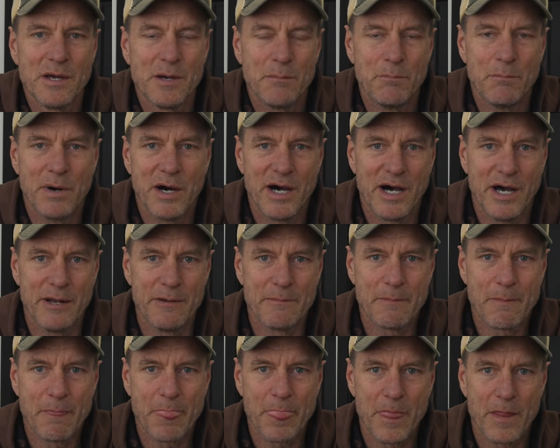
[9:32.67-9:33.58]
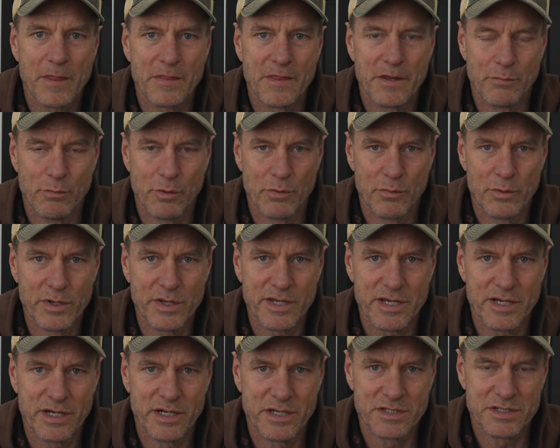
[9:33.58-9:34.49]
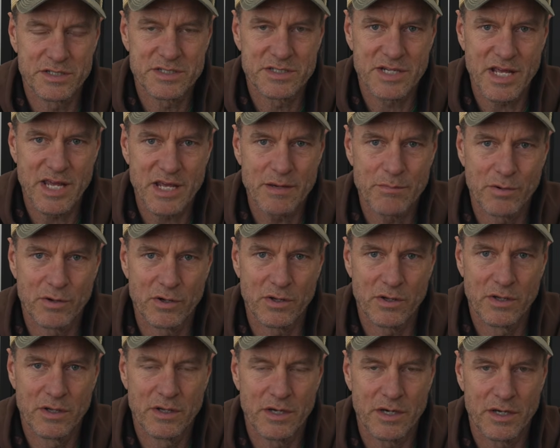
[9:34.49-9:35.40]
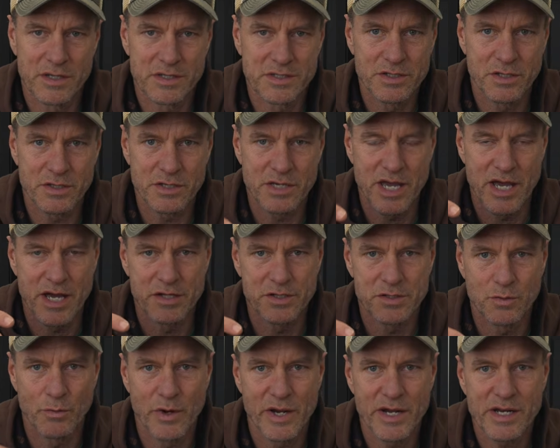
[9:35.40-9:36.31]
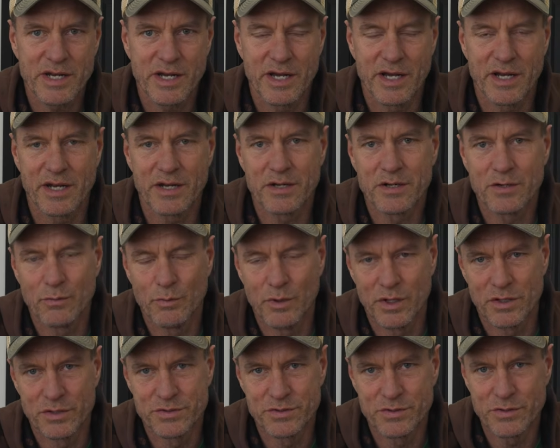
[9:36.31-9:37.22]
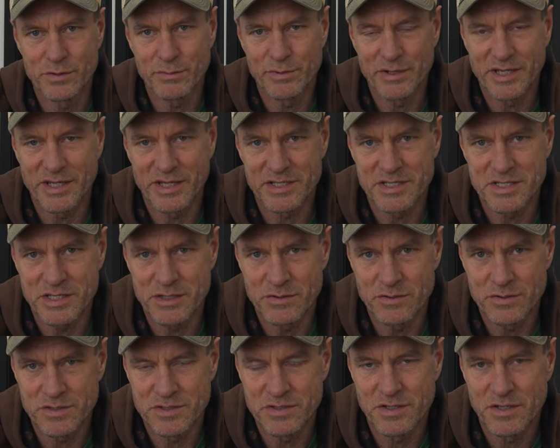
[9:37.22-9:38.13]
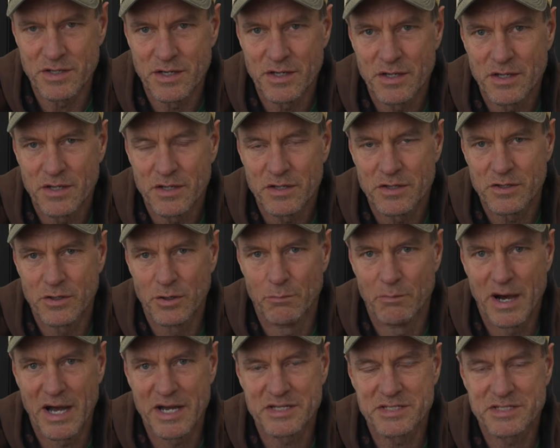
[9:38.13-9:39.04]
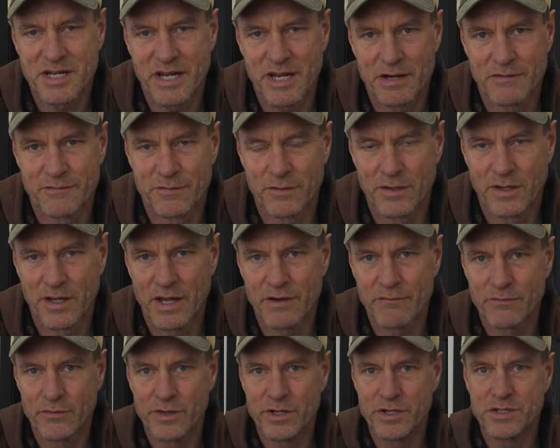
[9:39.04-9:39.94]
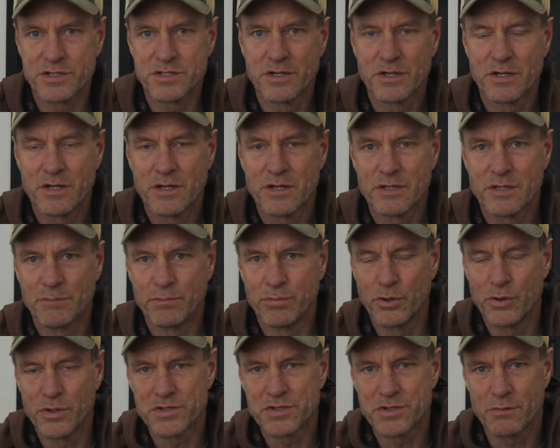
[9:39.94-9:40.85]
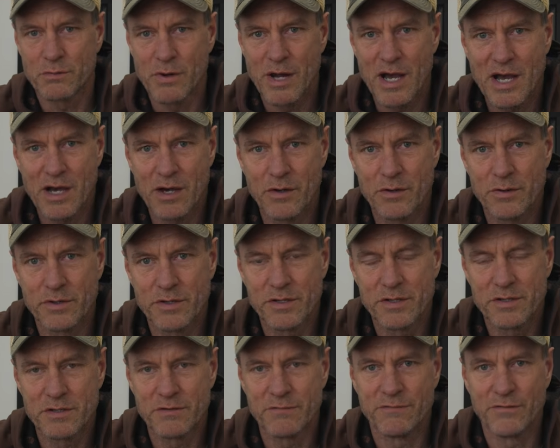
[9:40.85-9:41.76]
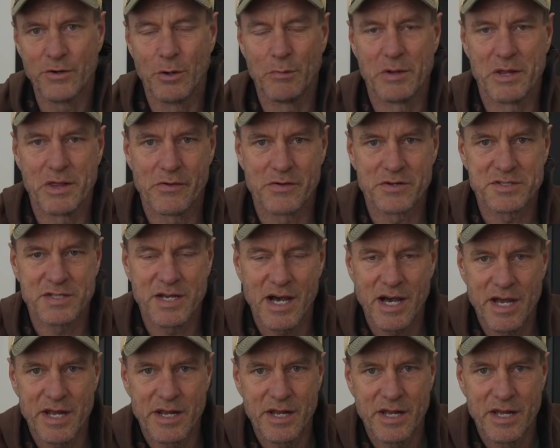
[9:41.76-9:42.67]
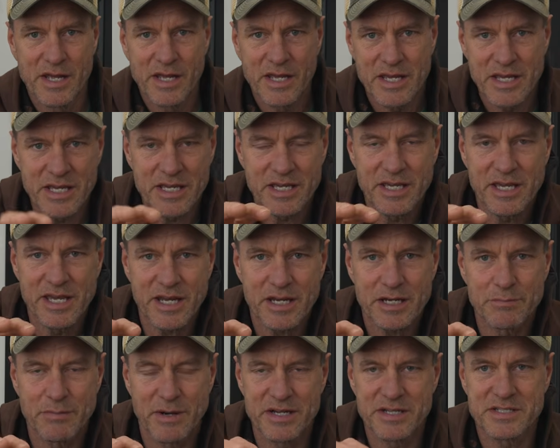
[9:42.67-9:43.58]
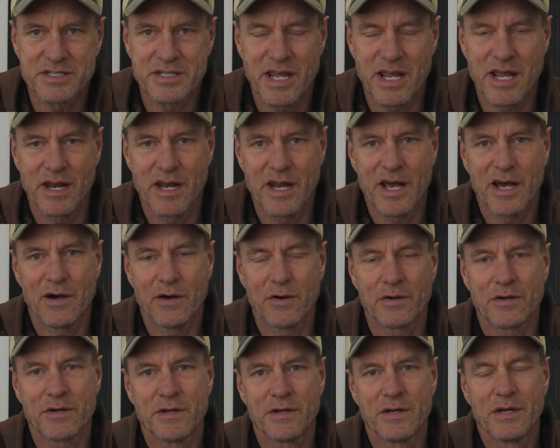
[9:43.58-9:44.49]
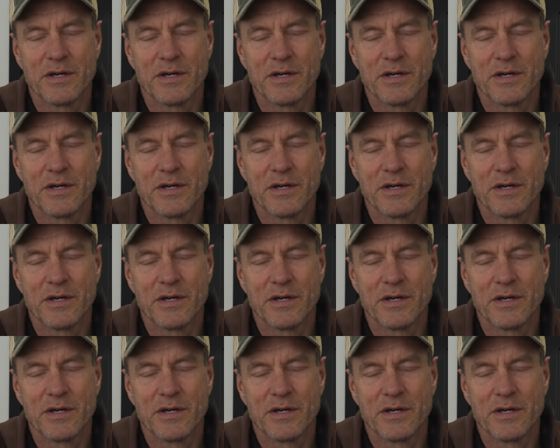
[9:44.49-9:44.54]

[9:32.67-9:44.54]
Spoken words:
But they were really unstable until you had your weight on it. Well, Drew, because he used, you know, my stand for leverage to push around to film on the other side, he kicked my stand out.